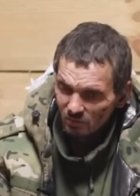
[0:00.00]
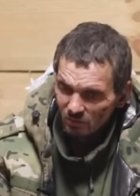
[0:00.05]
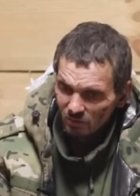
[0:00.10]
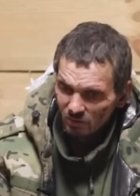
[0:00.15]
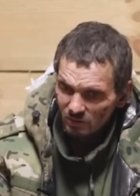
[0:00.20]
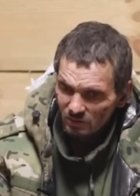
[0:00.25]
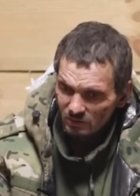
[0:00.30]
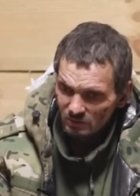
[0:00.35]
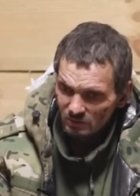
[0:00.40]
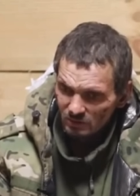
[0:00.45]

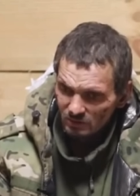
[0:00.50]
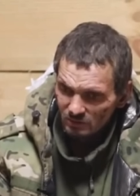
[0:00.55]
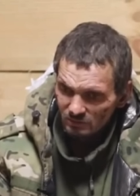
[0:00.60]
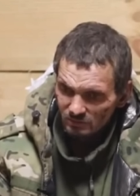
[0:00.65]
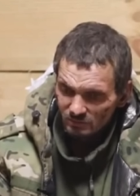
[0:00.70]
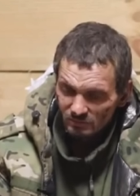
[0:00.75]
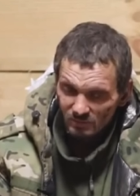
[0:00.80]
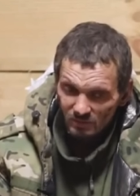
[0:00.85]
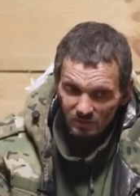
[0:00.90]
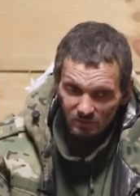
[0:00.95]
That's it.
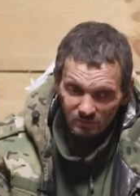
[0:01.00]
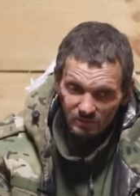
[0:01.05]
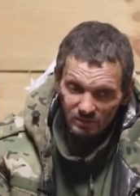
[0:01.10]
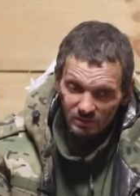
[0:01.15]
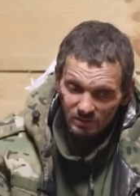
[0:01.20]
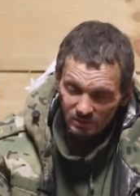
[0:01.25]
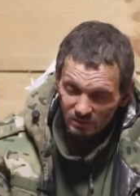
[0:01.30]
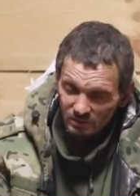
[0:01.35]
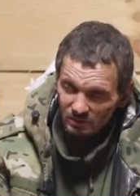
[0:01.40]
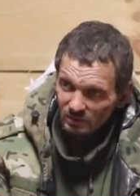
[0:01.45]

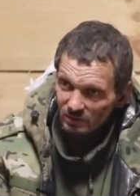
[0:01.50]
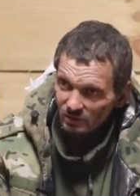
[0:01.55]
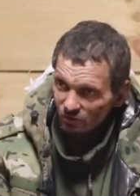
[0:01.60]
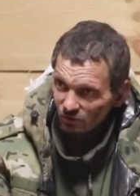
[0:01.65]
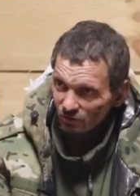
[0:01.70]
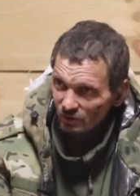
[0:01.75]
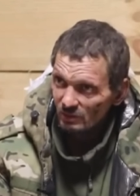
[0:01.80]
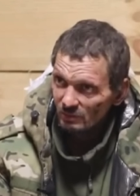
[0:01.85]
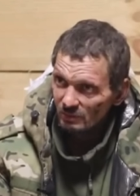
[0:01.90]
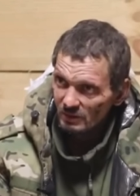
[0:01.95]

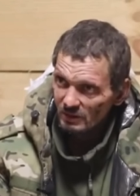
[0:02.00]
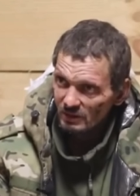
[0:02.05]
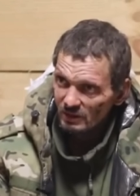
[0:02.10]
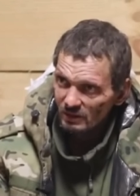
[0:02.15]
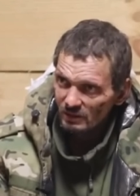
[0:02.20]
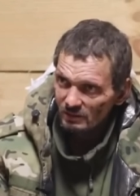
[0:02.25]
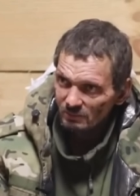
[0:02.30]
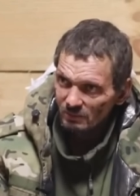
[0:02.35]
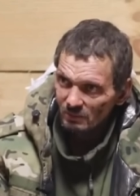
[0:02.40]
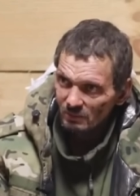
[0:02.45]
And
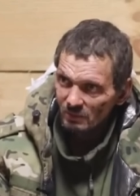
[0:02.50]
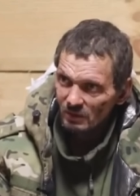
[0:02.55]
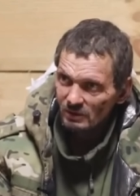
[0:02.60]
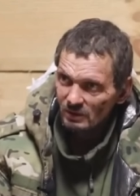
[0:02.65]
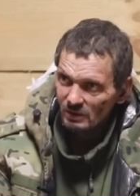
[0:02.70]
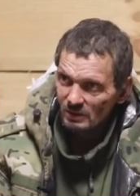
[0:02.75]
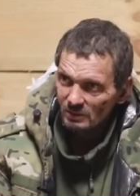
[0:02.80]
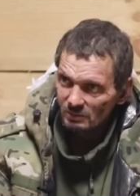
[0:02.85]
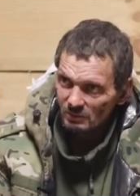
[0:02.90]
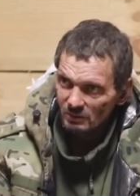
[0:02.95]
decided to go
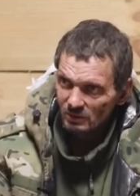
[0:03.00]
fishing.